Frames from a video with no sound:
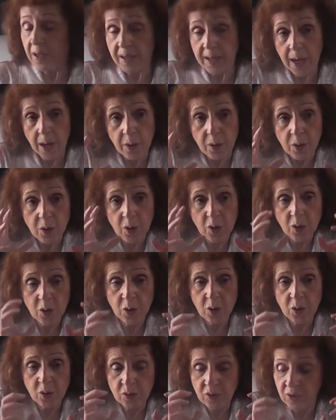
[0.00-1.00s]
Now,
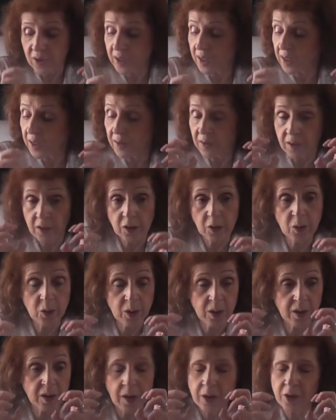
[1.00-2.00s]
who did the
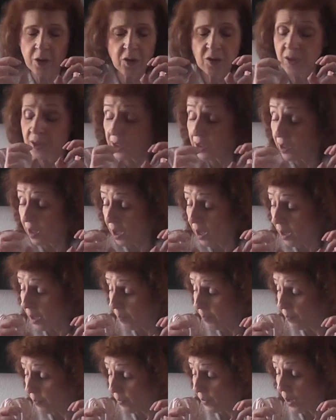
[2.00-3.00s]
Lord, who did
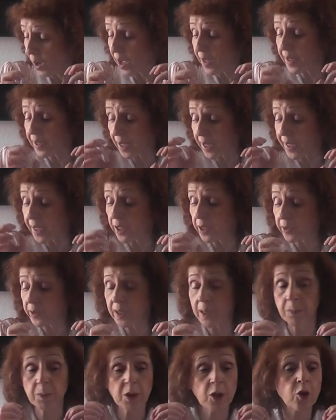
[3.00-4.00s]
um, Adonai
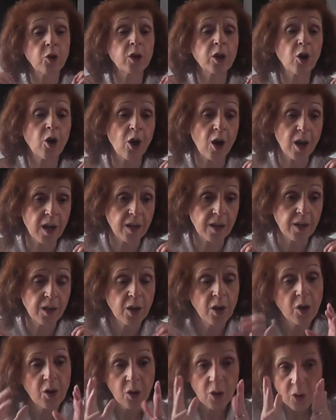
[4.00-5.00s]
Elohim, the Lord God,
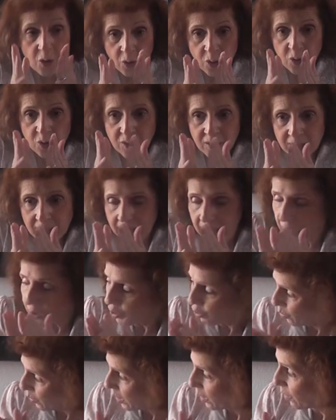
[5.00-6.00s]
who did he
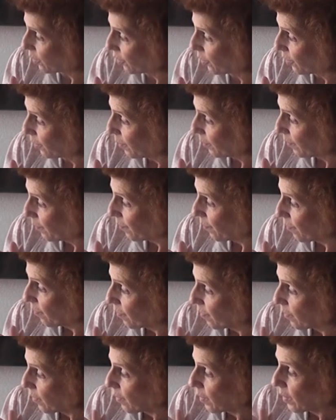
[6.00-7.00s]
anoint?
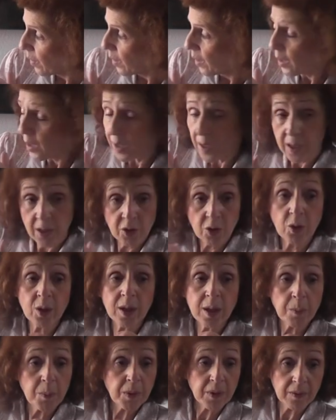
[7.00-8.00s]
He
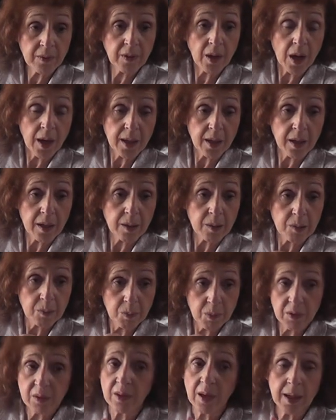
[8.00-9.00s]
anointed Messiah.
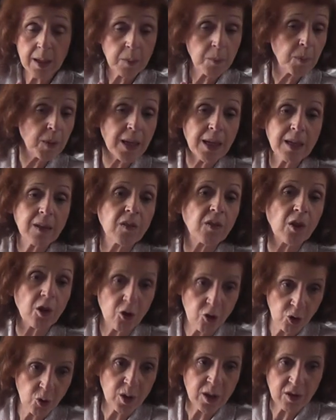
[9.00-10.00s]
Messiah means
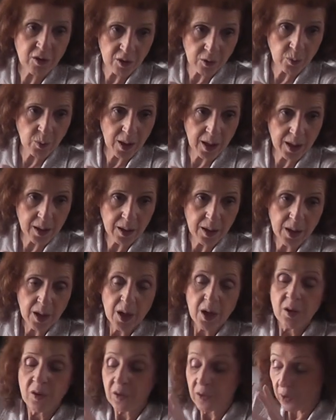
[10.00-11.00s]
anointed one.
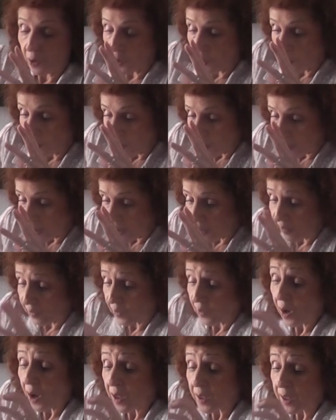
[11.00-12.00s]
So
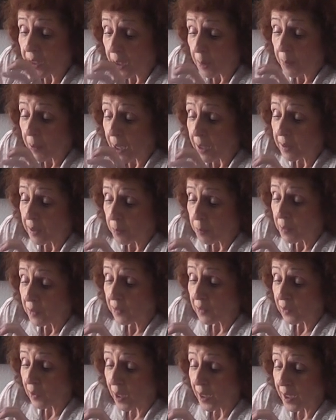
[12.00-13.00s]
it's talking about the
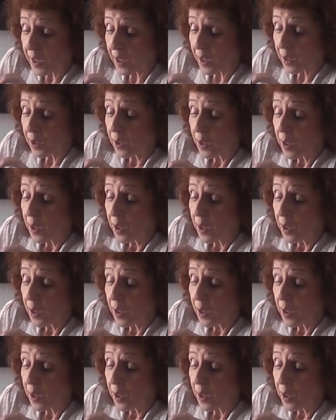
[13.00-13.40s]
Messiah.